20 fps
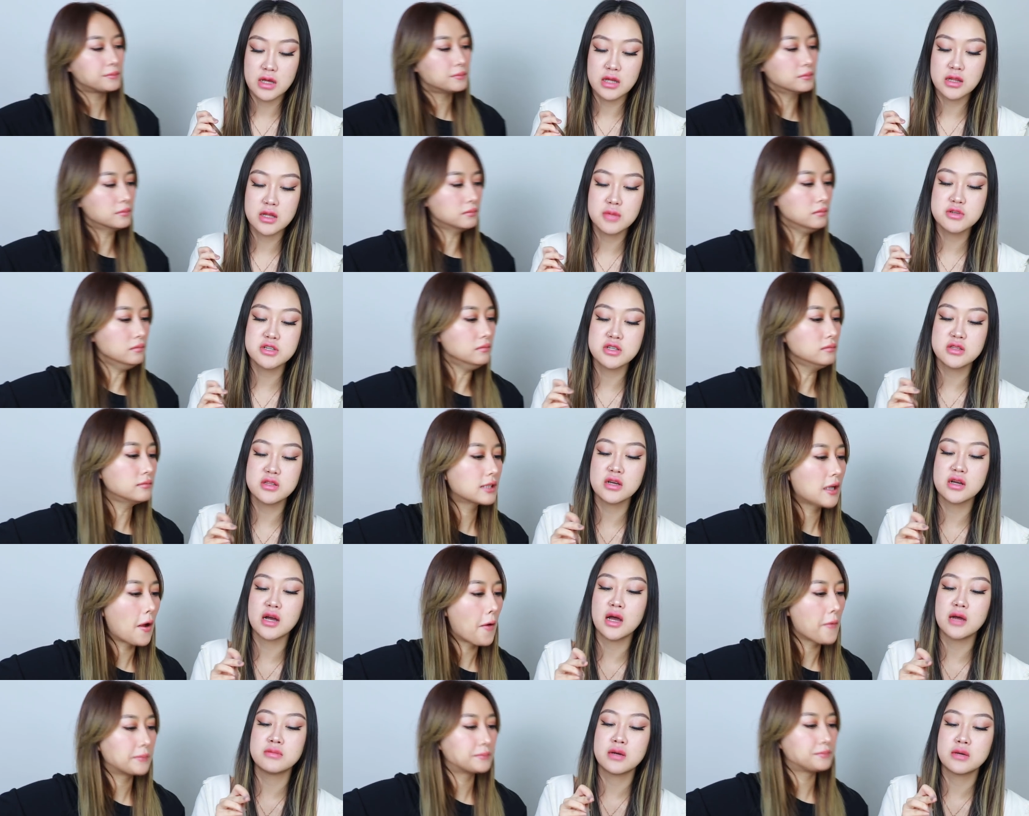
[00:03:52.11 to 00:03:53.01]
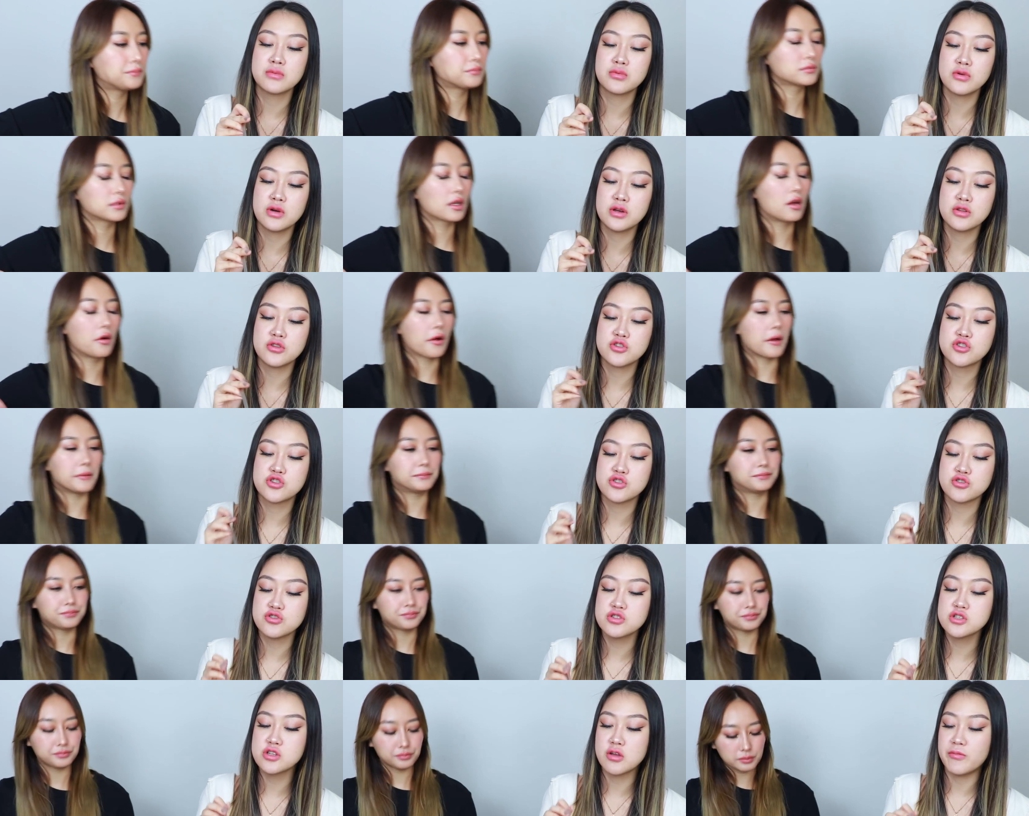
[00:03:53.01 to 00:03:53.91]
Speaker 1: And then we should and you
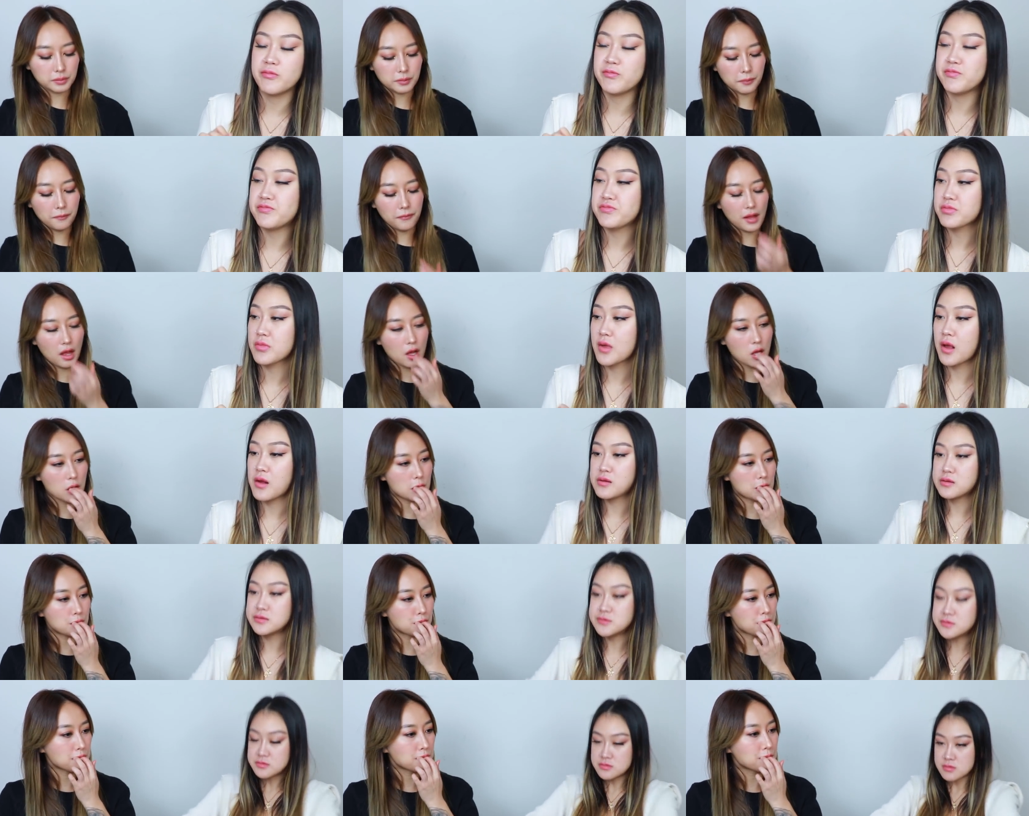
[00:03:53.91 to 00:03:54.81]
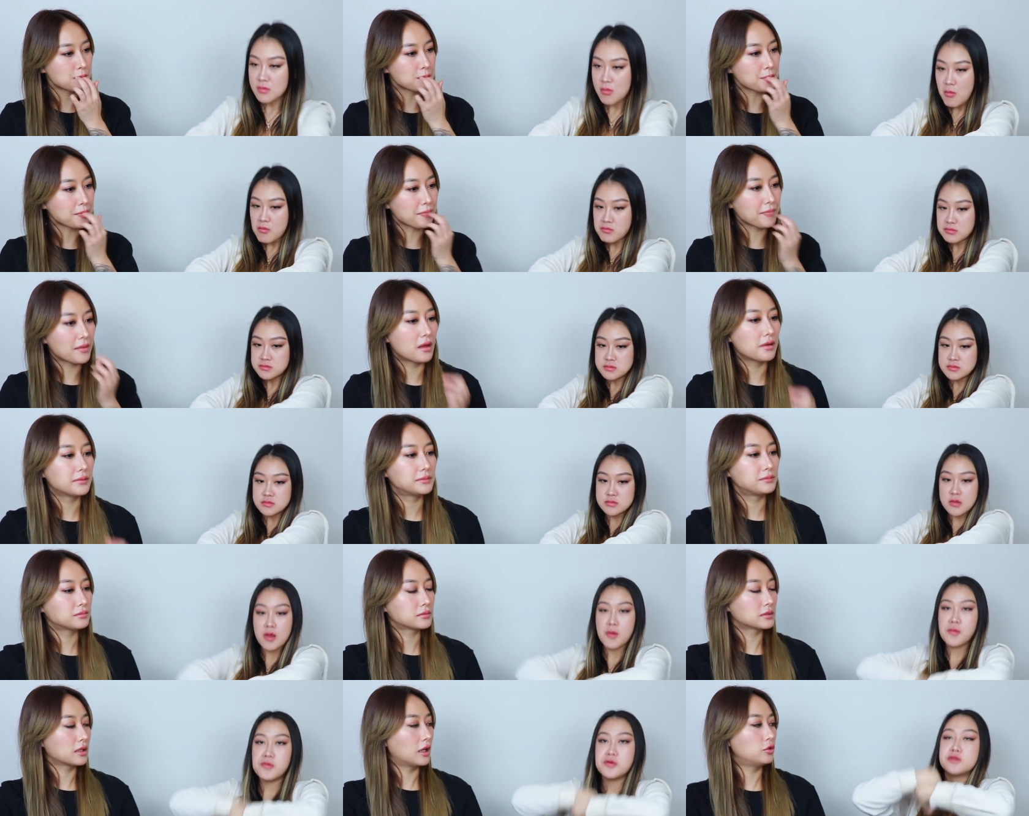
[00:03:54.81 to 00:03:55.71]
choose. Okay.
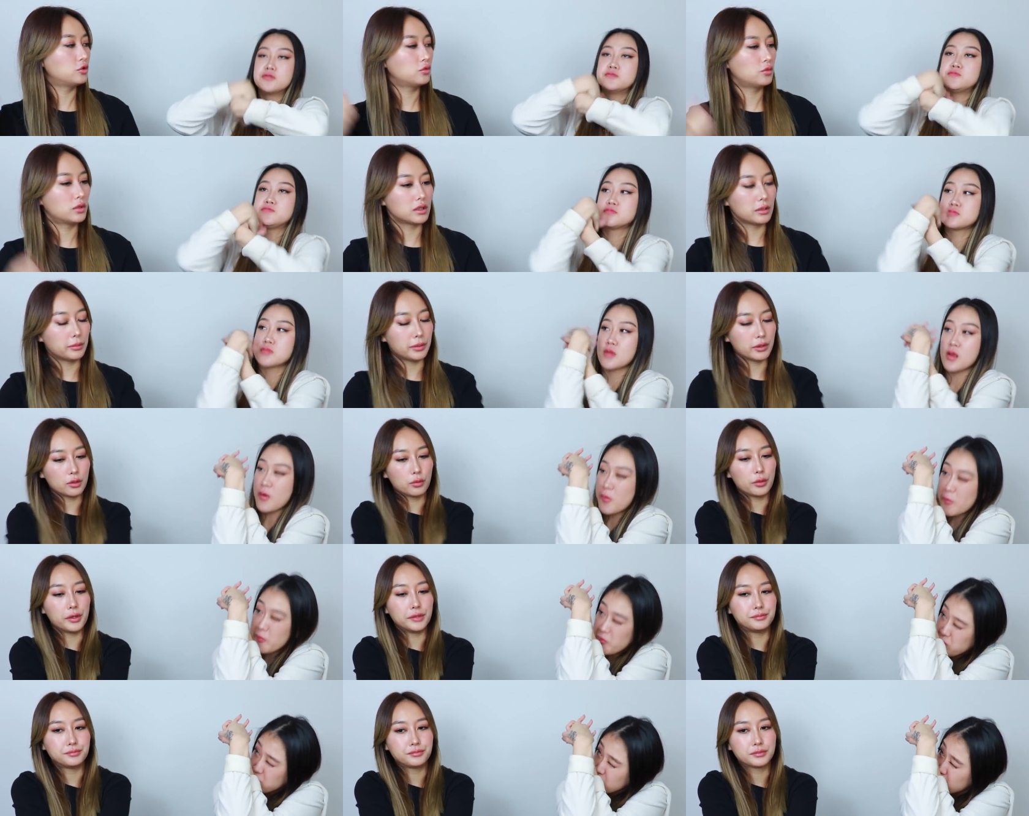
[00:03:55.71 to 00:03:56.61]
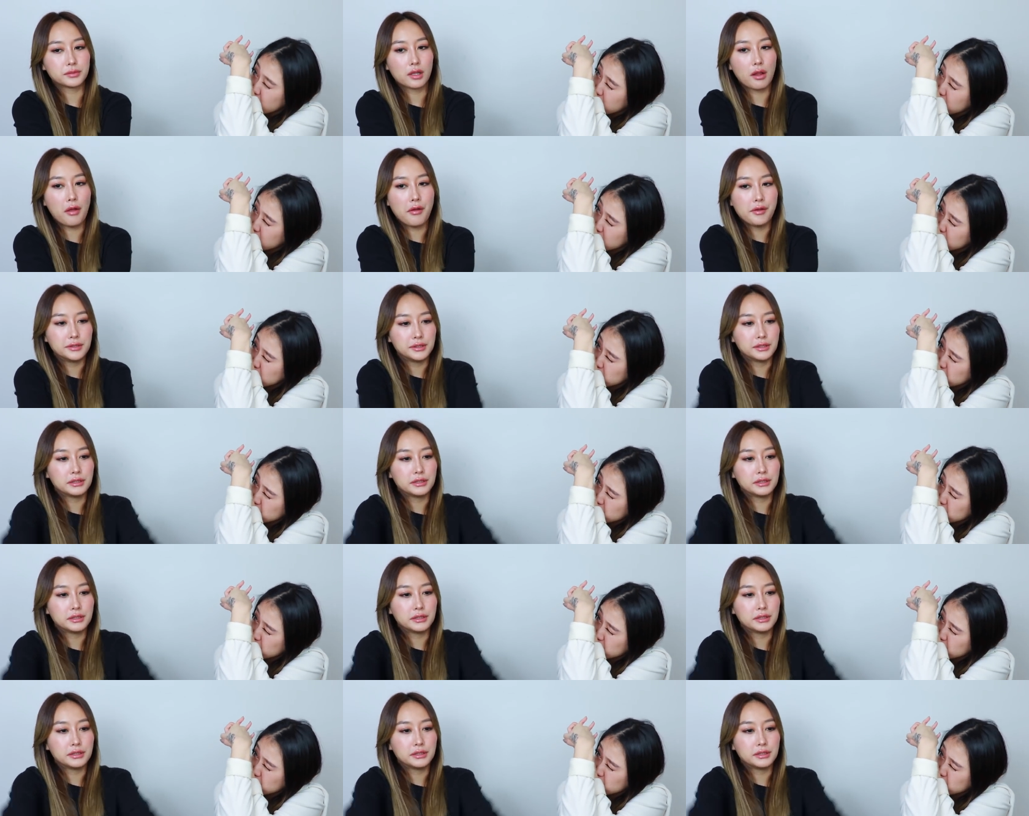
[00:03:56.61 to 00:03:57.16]
Speaker 2: I do want the bigger one. Okay.